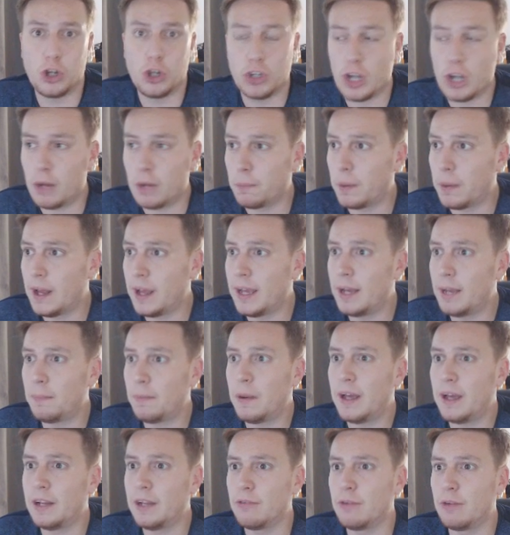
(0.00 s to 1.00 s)
good young player
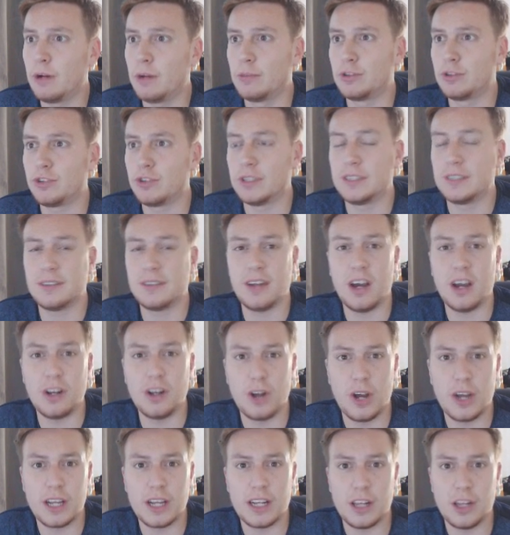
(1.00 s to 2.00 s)
playing at Real Madrid.
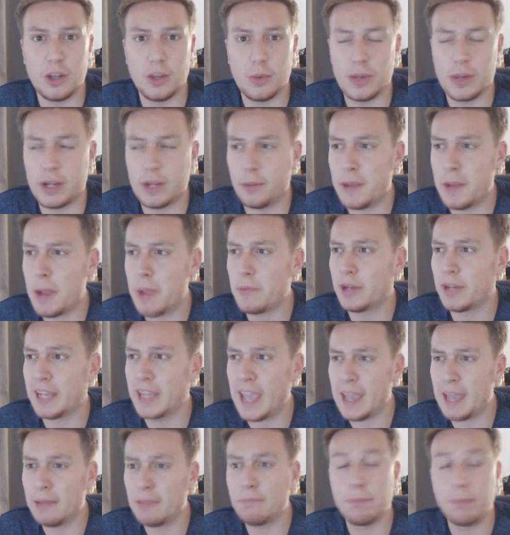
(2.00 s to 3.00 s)
Unlikely that we're going to be able to
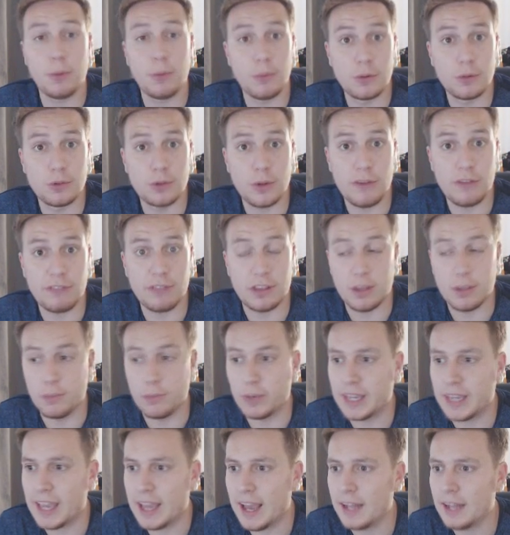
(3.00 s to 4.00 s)
get him, but we'll do everything
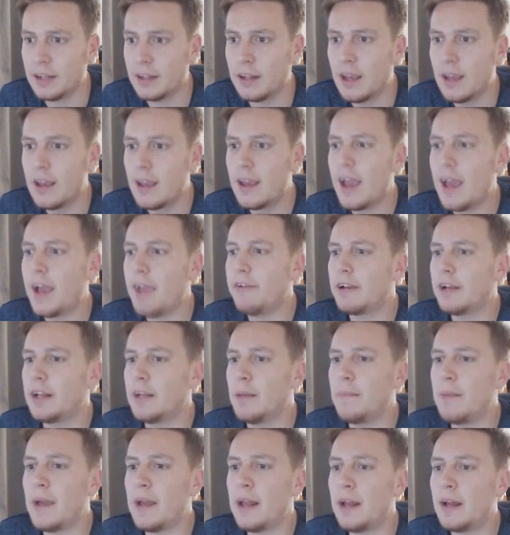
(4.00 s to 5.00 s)
we can. Eric
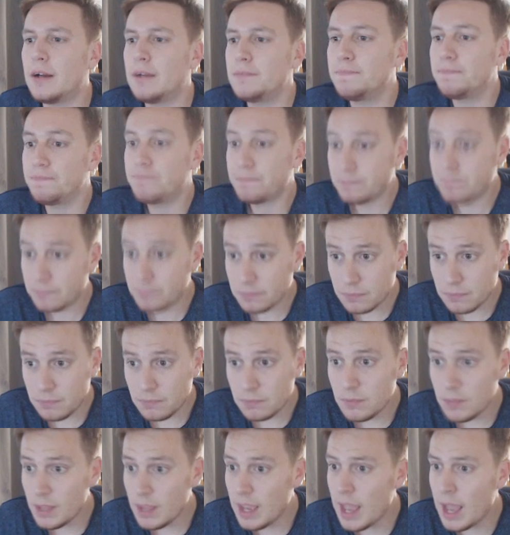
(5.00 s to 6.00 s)
Lamela,
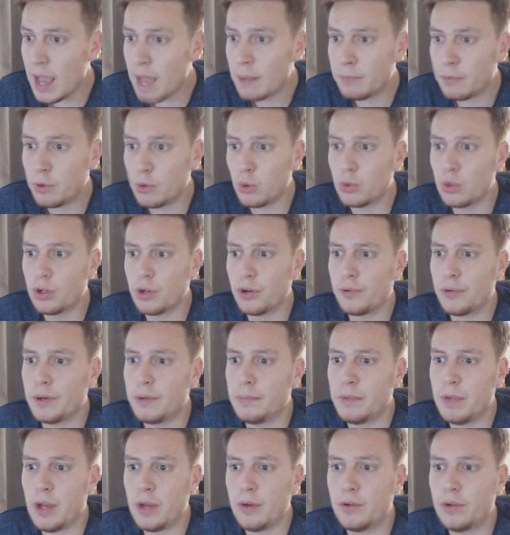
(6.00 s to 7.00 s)
Abdul
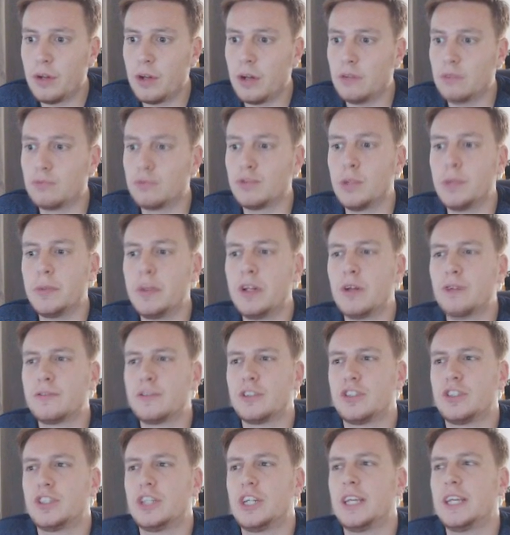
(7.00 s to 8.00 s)
Karim Yoda. Ruben
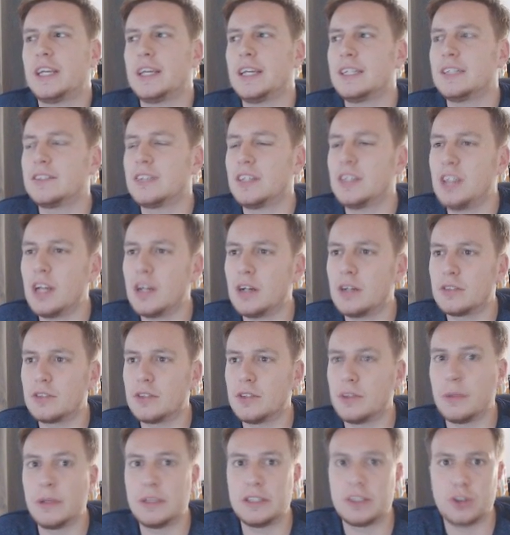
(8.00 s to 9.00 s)
Loftus-Cheek is a
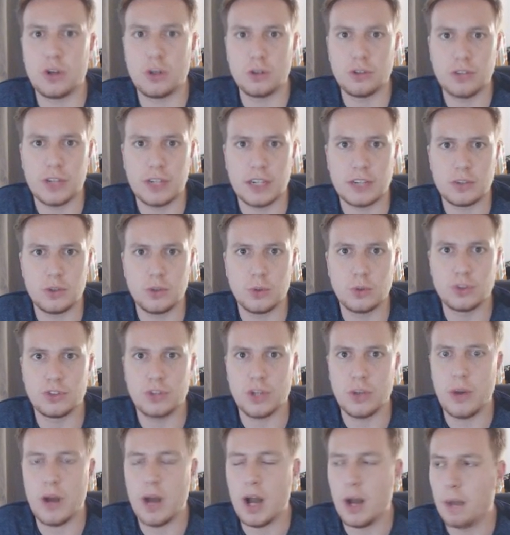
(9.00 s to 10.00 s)
youngster, but his contract's
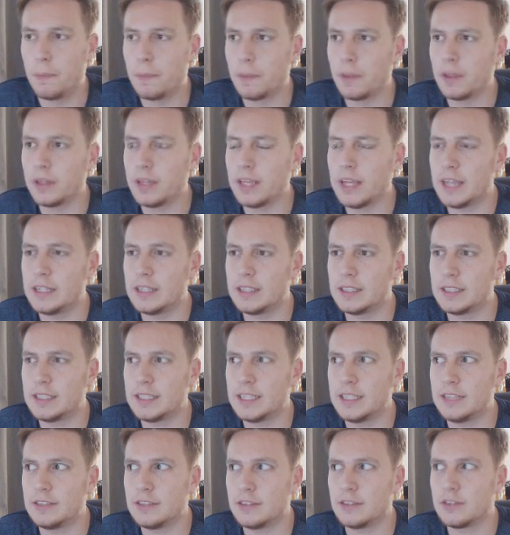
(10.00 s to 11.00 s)
also up at the end of the
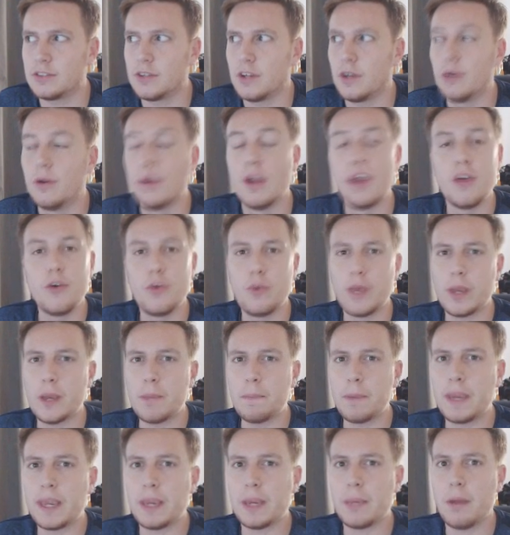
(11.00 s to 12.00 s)
season. So if we
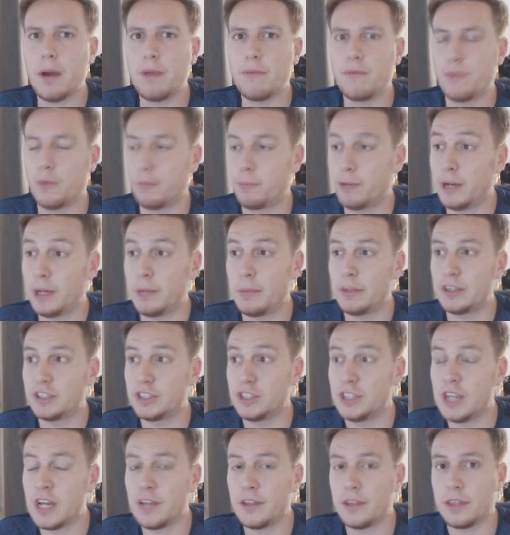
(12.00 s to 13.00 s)
can pick him up for pretty
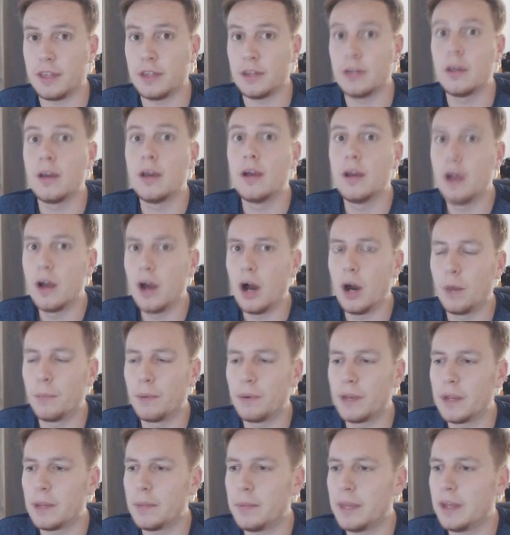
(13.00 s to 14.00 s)
much nothing, I'll
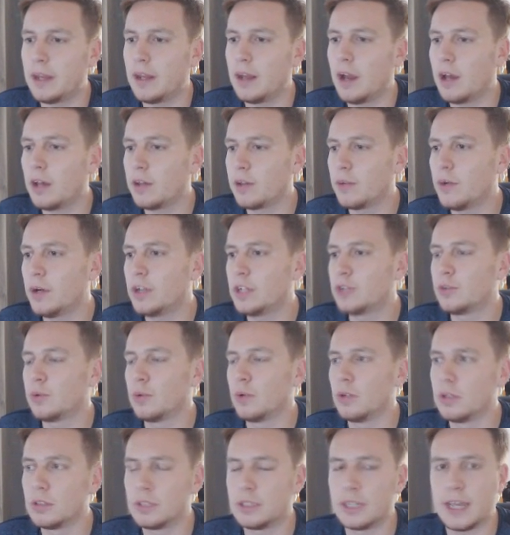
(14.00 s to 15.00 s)
bring him in. Otherwise,
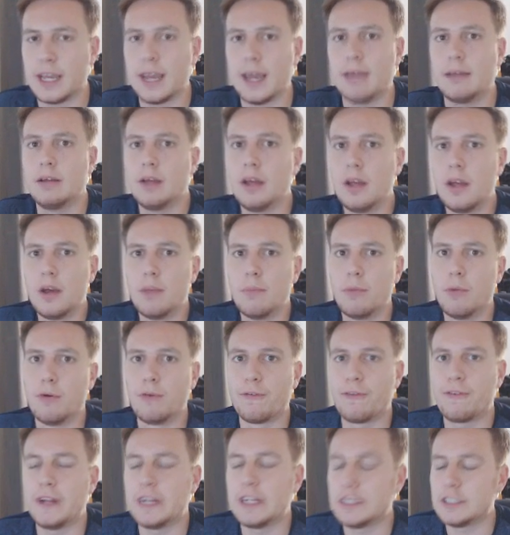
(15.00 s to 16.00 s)
we'll look to get more
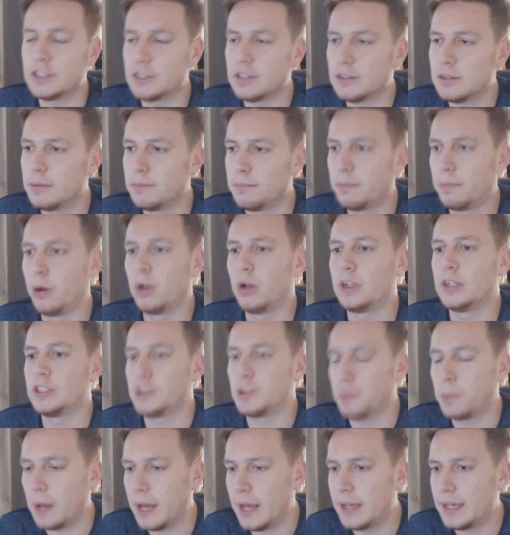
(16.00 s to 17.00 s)
finished,
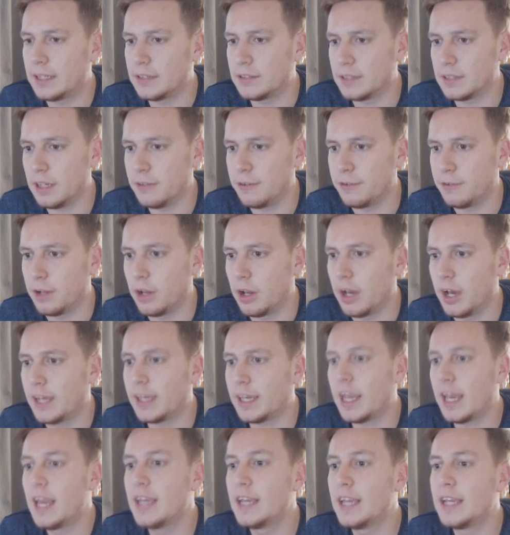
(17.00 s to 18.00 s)
polished players, if you
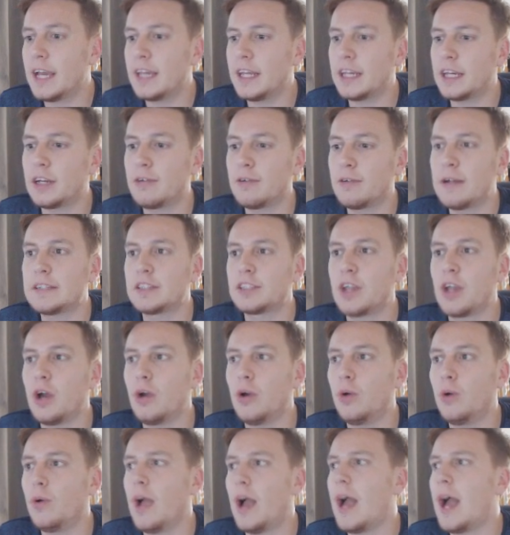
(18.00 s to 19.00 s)
like. Yannick
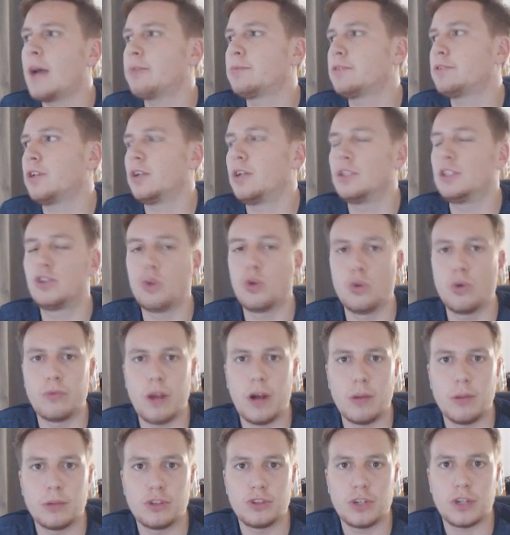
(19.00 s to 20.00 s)
Carrasco absolutely tore
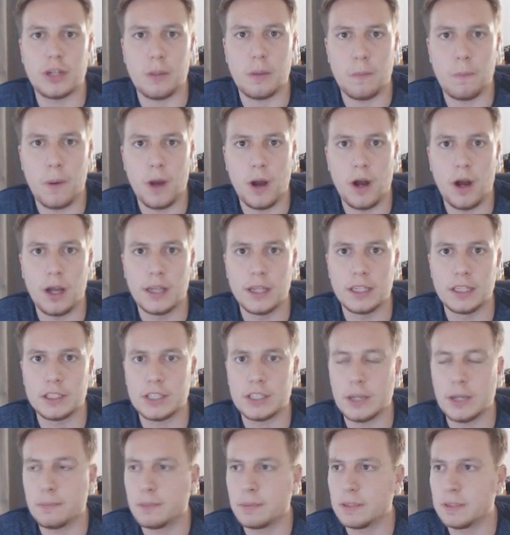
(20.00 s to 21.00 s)
Real Madrid apart in the
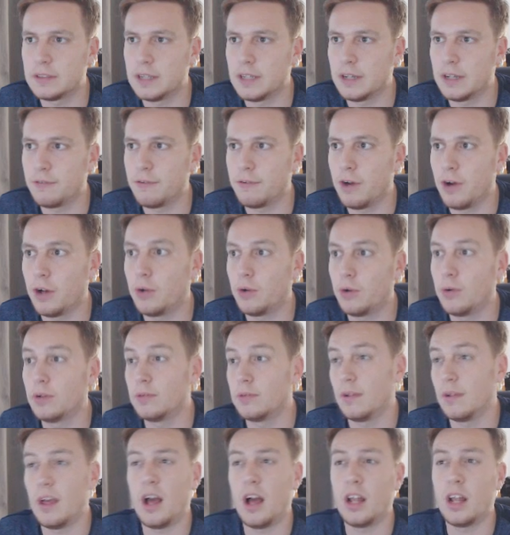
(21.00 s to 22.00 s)
Champions League final.
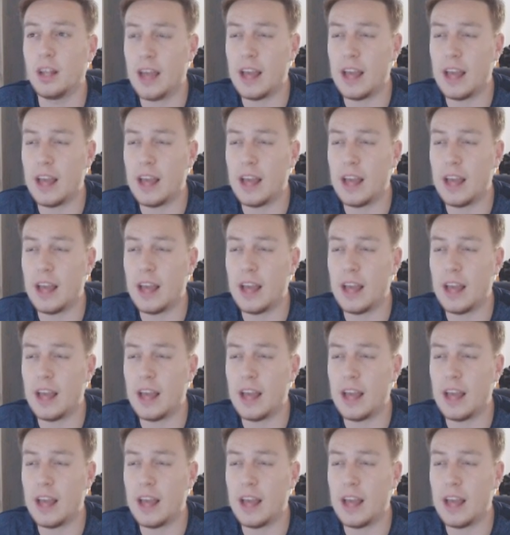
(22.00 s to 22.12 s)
